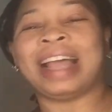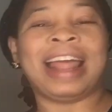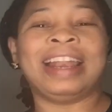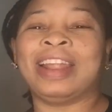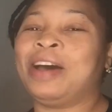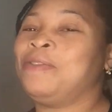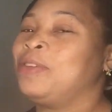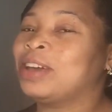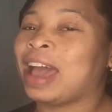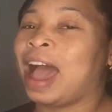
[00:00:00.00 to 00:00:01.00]
I love
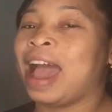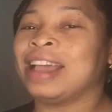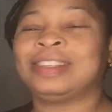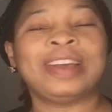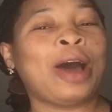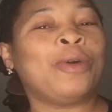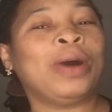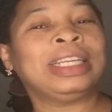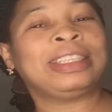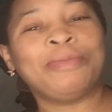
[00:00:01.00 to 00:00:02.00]
you guys who are
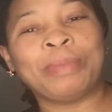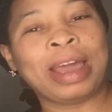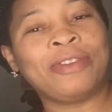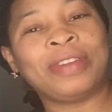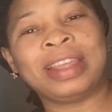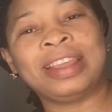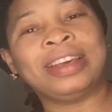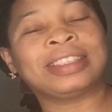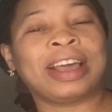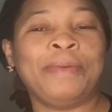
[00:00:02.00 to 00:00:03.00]
watching my videos,